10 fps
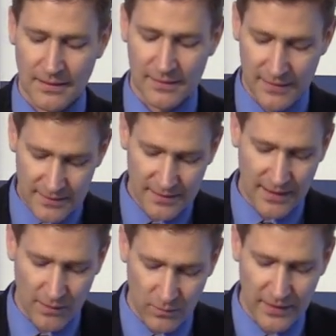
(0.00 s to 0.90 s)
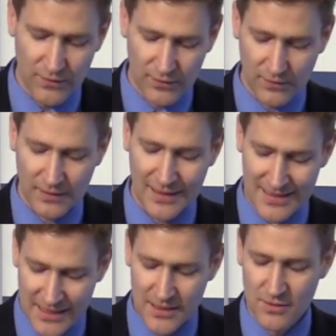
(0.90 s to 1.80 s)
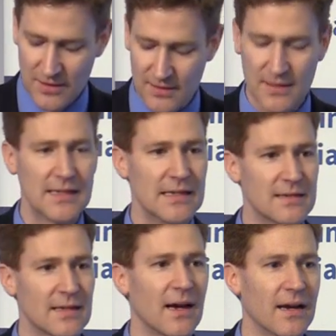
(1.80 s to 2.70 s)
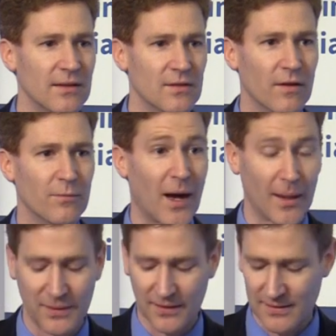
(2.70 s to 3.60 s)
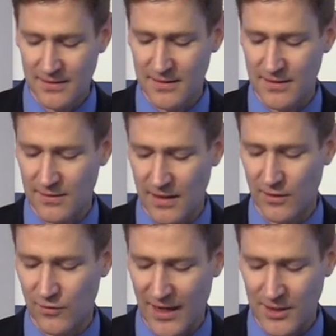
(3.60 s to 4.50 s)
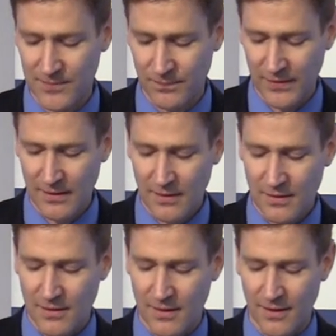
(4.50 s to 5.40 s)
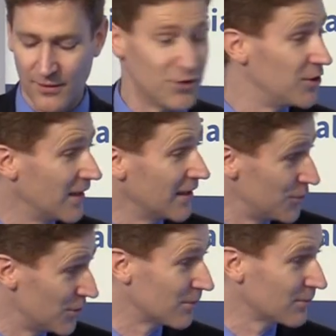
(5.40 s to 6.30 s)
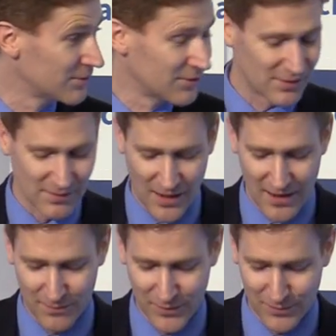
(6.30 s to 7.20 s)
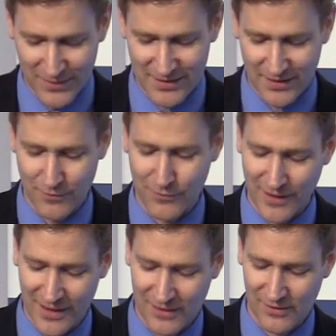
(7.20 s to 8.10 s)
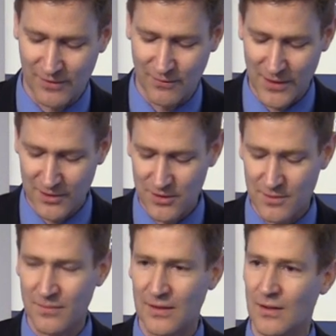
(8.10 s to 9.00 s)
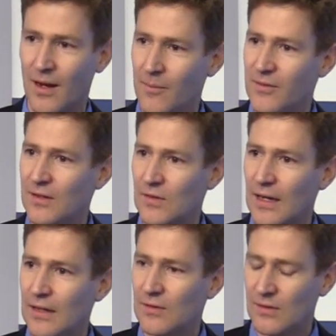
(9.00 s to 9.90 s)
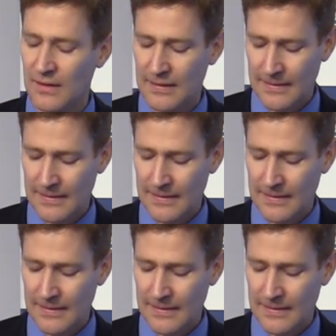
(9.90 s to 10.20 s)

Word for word: And since then, we have continued to see signs of populist dissatisfaction. The Gilets Jaunes movement in France and Belgium is an obvious case.